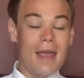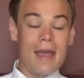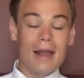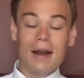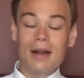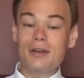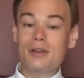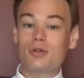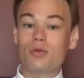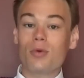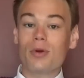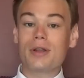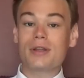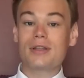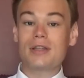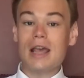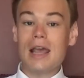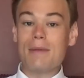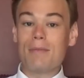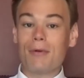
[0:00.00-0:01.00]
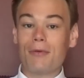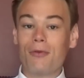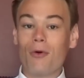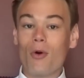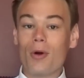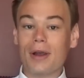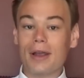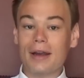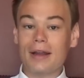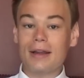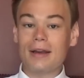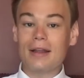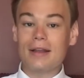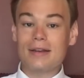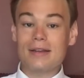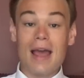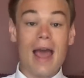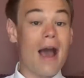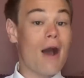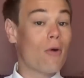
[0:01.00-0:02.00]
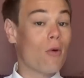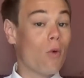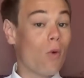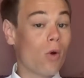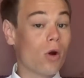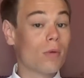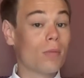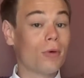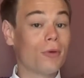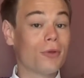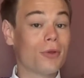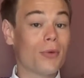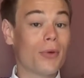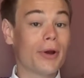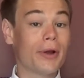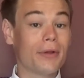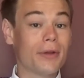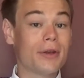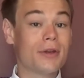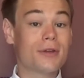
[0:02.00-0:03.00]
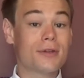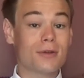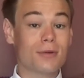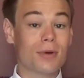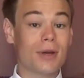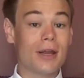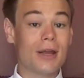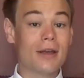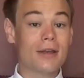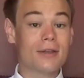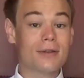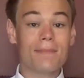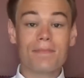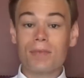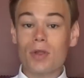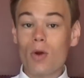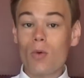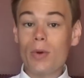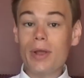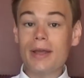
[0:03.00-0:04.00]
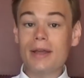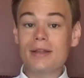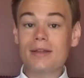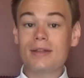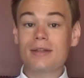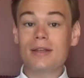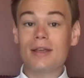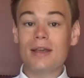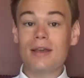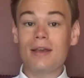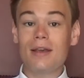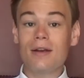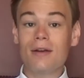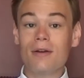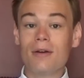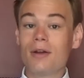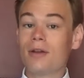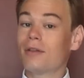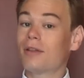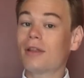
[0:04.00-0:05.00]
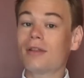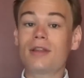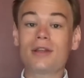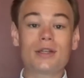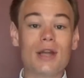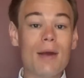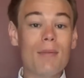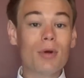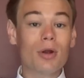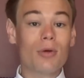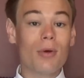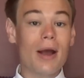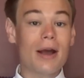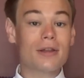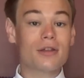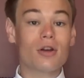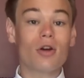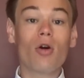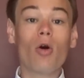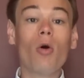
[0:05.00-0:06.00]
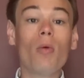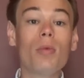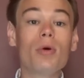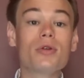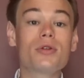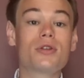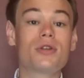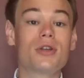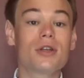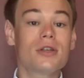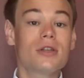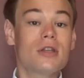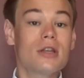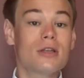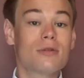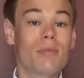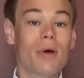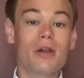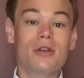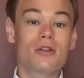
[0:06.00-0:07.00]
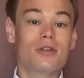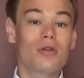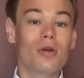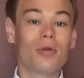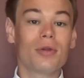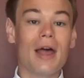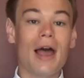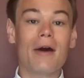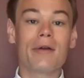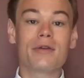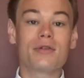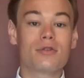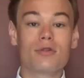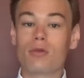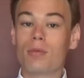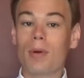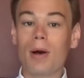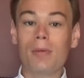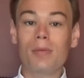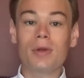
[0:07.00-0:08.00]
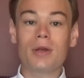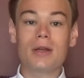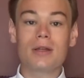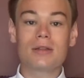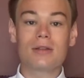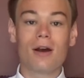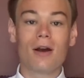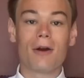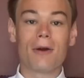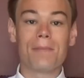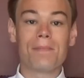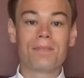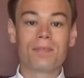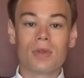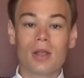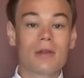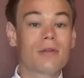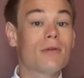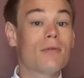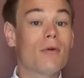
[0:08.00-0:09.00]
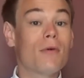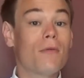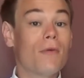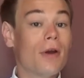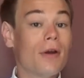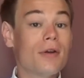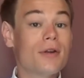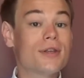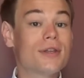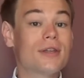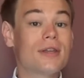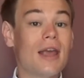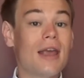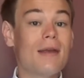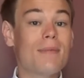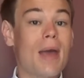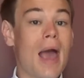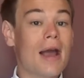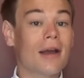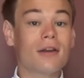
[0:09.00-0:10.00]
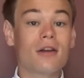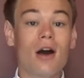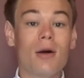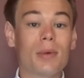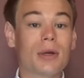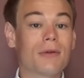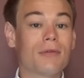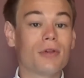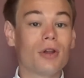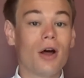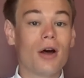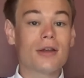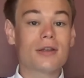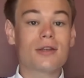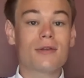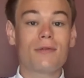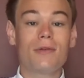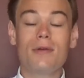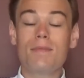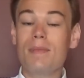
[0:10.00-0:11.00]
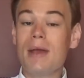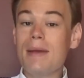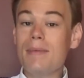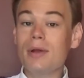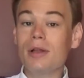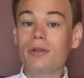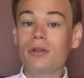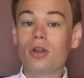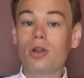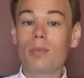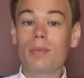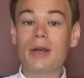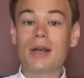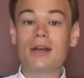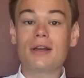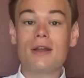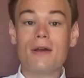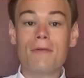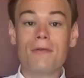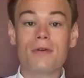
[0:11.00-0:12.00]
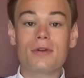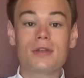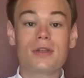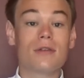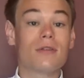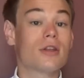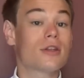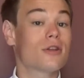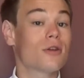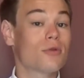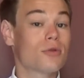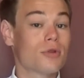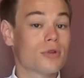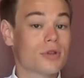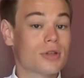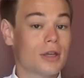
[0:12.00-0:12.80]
And I just want to say, before getting into how horrible the oil industry is, we can see here that the Democrats are almost just as much sold out as the Republicans are. They have a very same economic philosophy, maybe a little bit of difference in the Social